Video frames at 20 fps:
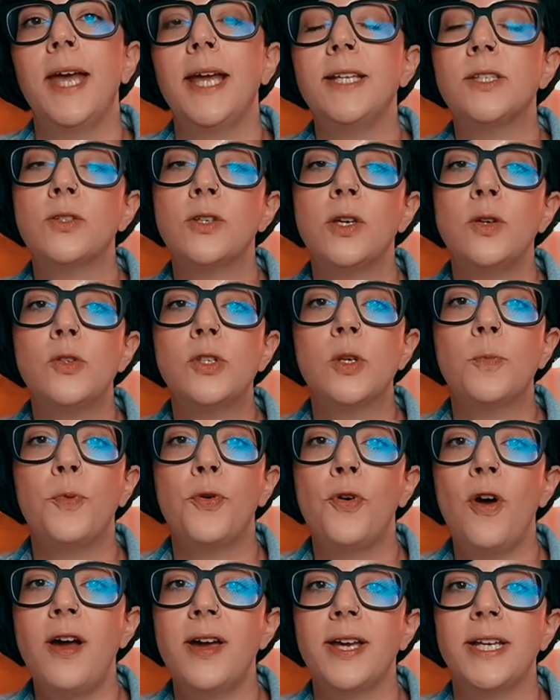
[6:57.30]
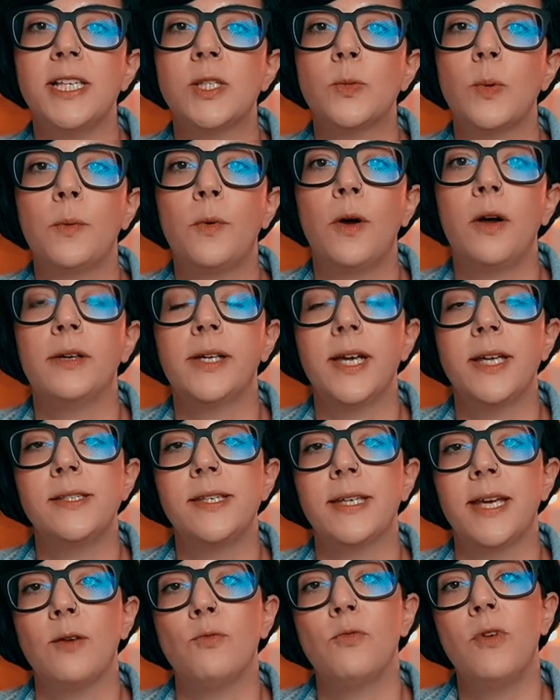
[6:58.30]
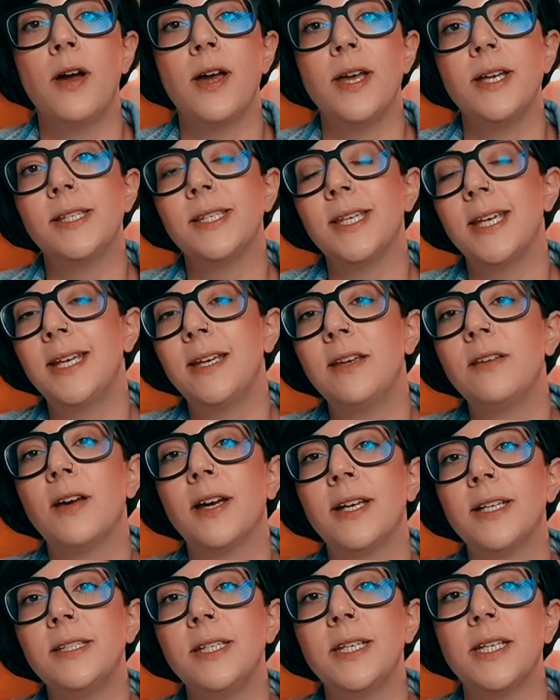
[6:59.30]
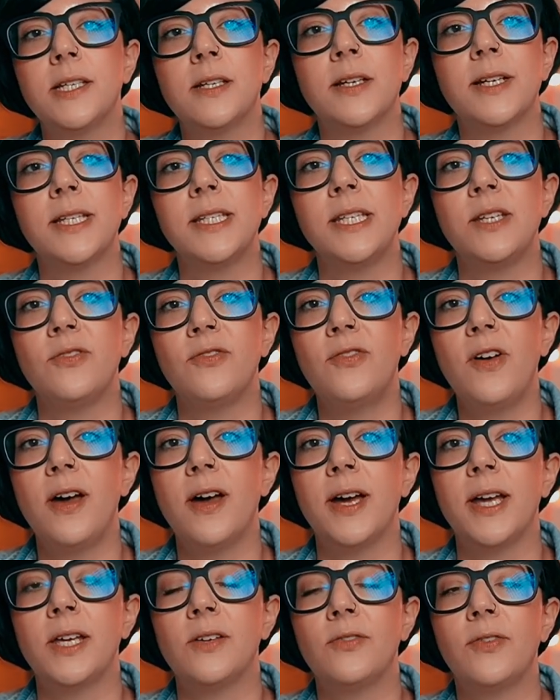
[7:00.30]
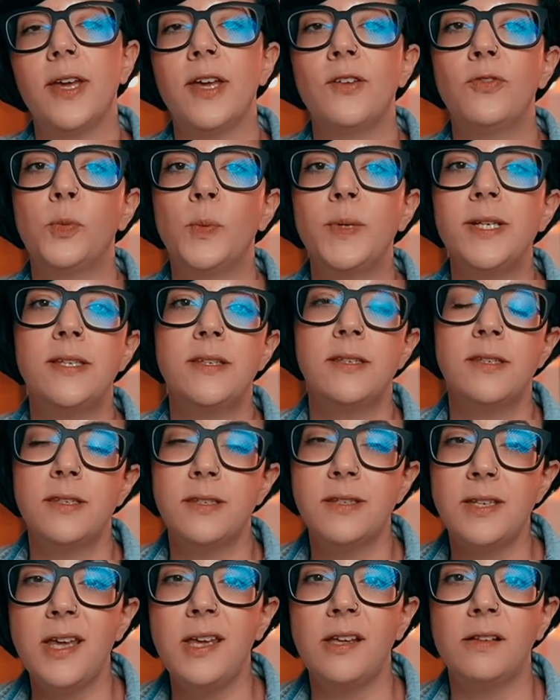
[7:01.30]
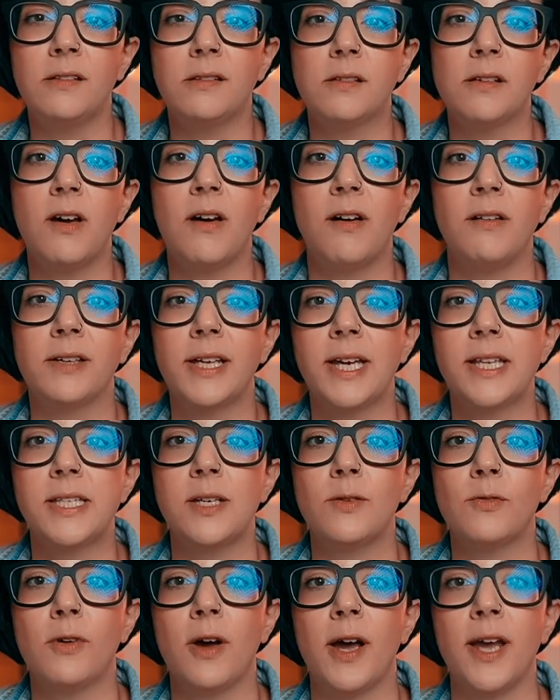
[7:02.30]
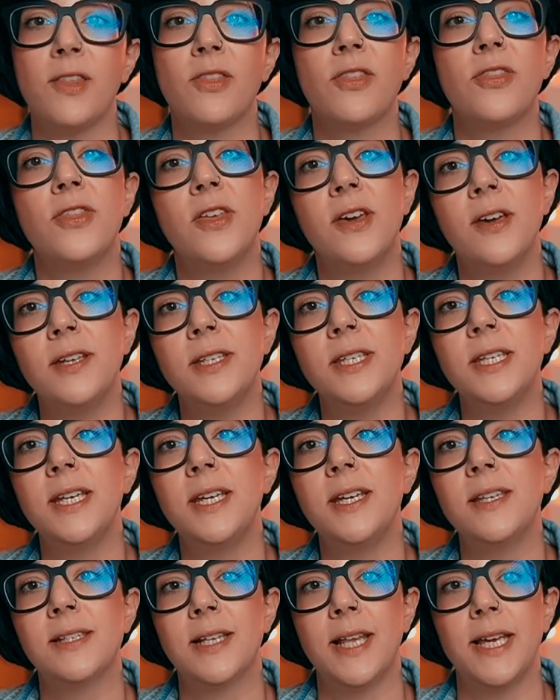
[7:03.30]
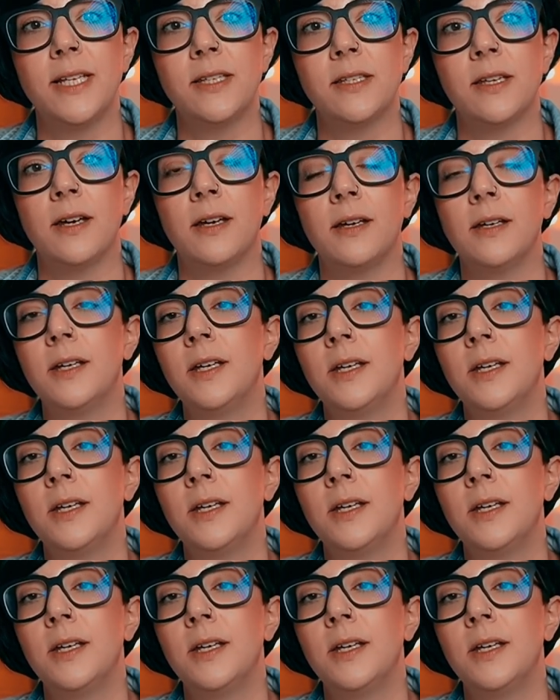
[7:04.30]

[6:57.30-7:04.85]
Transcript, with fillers: It's no surprise we weren't getting it right in 1995 if we still can't get it right 30 years later